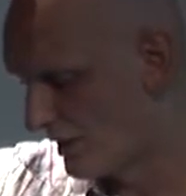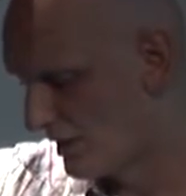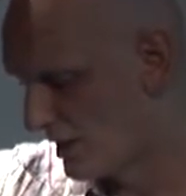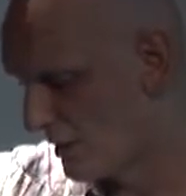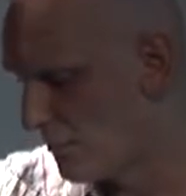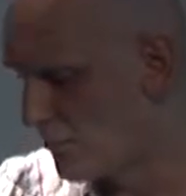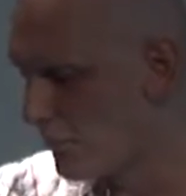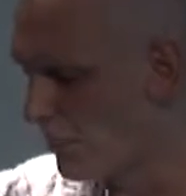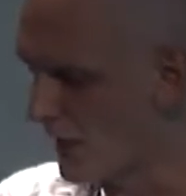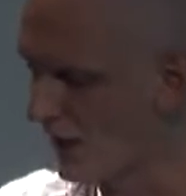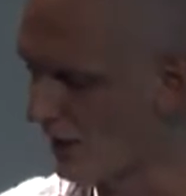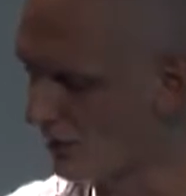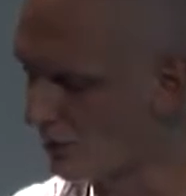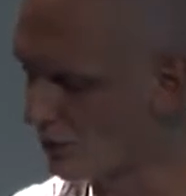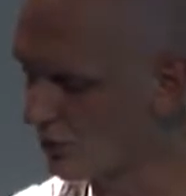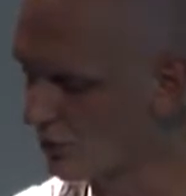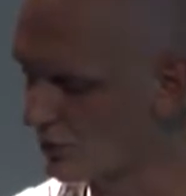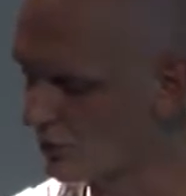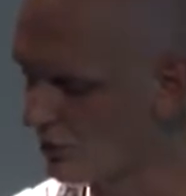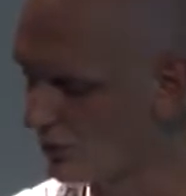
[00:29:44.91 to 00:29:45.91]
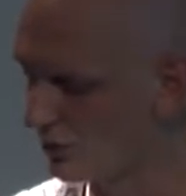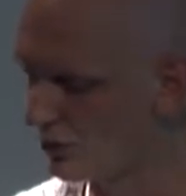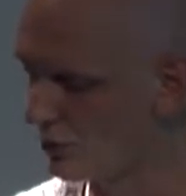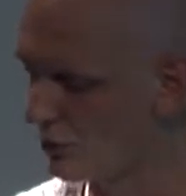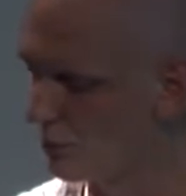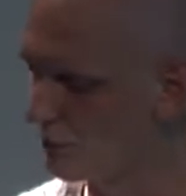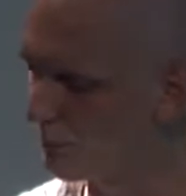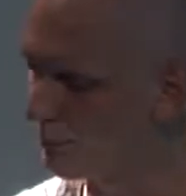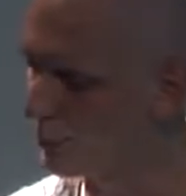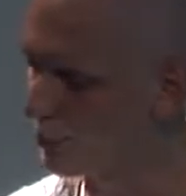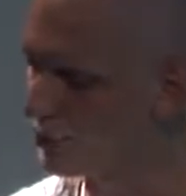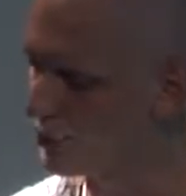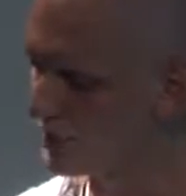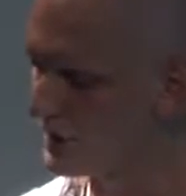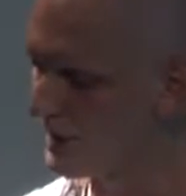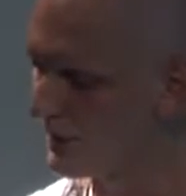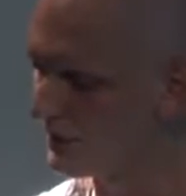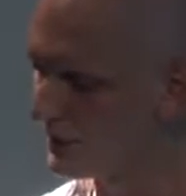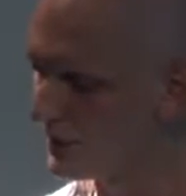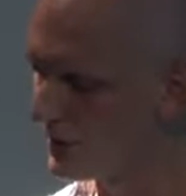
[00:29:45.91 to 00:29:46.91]
the payloads to push
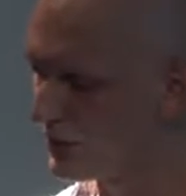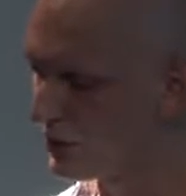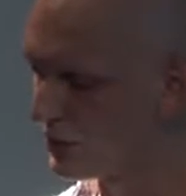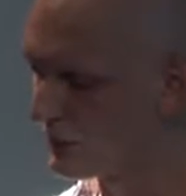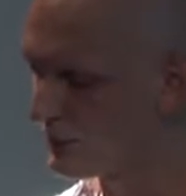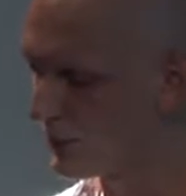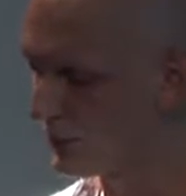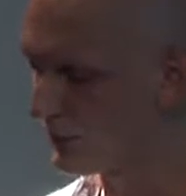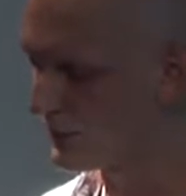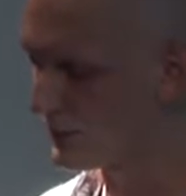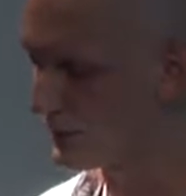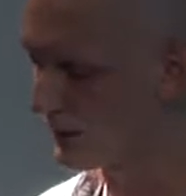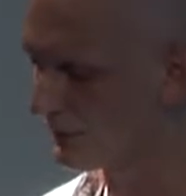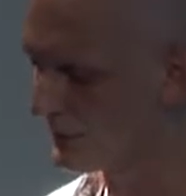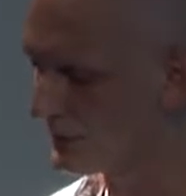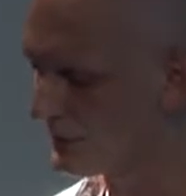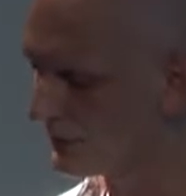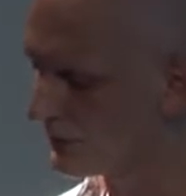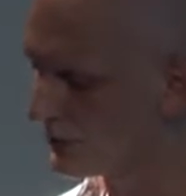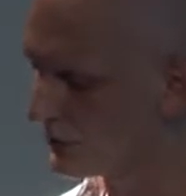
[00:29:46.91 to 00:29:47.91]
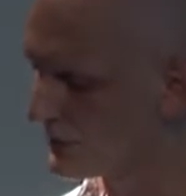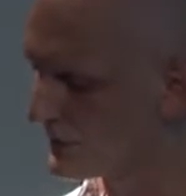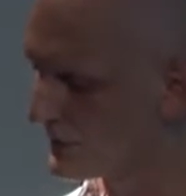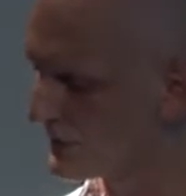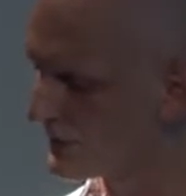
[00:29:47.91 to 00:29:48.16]
something or pop something from the